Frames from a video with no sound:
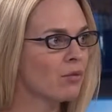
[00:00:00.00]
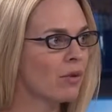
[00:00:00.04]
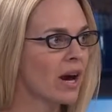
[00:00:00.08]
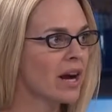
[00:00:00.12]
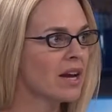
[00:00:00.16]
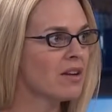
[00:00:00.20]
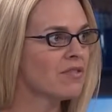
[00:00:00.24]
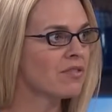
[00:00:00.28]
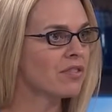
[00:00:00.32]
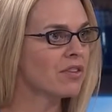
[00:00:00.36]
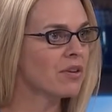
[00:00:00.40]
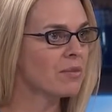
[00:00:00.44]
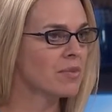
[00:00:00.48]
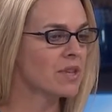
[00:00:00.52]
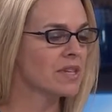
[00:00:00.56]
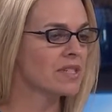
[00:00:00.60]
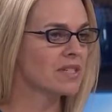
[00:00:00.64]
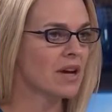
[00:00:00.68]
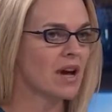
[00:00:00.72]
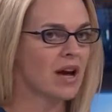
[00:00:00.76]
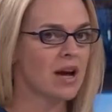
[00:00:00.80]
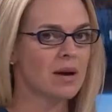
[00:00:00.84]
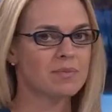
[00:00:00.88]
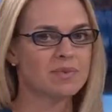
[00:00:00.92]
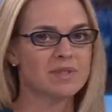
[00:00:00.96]
right from the
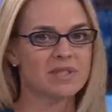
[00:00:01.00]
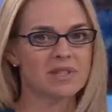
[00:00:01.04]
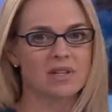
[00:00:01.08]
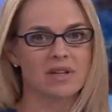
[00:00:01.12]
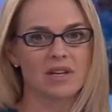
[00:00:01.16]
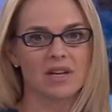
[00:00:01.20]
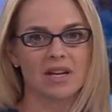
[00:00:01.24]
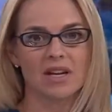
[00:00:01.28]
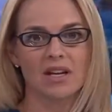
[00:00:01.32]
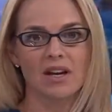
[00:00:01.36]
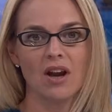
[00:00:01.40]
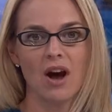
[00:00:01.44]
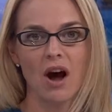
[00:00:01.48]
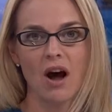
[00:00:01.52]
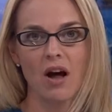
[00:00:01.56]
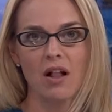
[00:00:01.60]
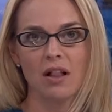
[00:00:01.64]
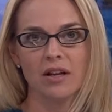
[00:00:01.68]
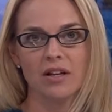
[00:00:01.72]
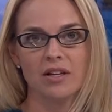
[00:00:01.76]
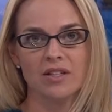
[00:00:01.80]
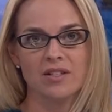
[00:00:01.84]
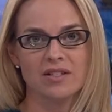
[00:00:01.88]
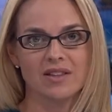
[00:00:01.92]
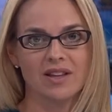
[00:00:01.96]
top to
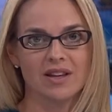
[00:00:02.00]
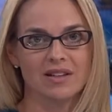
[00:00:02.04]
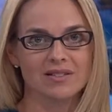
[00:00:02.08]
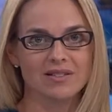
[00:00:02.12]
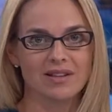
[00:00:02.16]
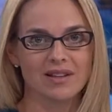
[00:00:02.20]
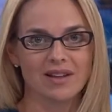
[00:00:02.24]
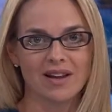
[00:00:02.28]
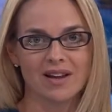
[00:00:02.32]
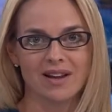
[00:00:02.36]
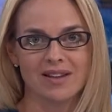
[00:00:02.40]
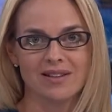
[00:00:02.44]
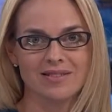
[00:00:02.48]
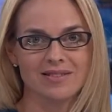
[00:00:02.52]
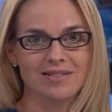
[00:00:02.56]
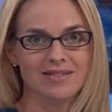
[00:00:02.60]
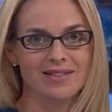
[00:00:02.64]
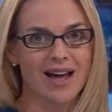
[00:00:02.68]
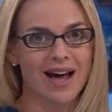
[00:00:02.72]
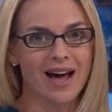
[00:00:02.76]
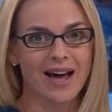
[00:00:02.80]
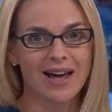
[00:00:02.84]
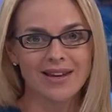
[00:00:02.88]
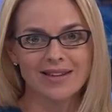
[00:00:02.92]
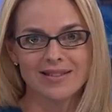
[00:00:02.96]
acknowledge that today is
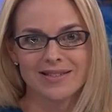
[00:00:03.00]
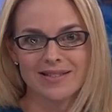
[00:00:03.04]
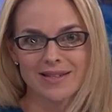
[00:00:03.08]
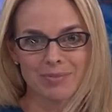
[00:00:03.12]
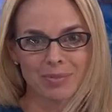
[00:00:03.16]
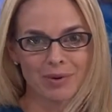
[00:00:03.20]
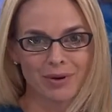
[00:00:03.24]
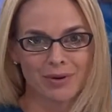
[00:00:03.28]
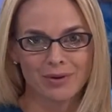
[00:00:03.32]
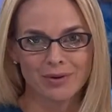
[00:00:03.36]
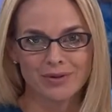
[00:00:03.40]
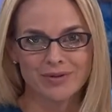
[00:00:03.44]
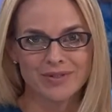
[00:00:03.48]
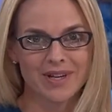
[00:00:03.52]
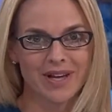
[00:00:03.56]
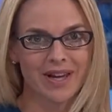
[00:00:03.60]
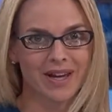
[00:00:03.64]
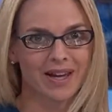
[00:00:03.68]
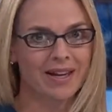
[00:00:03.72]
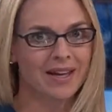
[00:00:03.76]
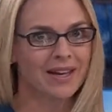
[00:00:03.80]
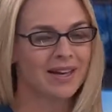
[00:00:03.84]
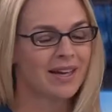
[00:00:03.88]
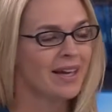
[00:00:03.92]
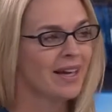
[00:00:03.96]
not a typical
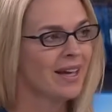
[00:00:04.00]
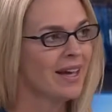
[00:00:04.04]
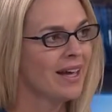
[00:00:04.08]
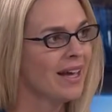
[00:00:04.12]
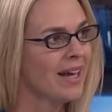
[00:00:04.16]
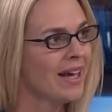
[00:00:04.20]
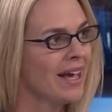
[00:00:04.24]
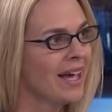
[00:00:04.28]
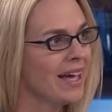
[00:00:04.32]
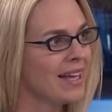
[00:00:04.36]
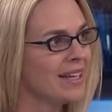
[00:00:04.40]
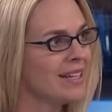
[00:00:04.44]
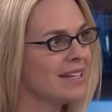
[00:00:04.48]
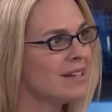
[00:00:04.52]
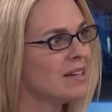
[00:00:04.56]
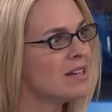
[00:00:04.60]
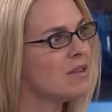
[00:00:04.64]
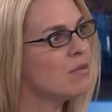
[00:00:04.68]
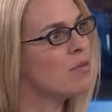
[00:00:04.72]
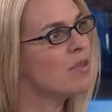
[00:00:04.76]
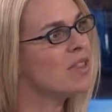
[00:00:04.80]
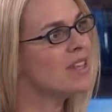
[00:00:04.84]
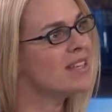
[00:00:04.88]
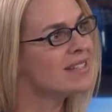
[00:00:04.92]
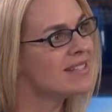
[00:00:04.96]
day. And
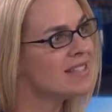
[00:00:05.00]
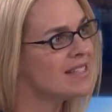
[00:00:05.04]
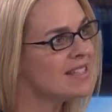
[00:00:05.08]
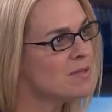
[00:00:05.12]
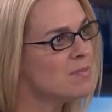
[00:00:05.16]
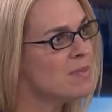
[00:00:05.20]
this is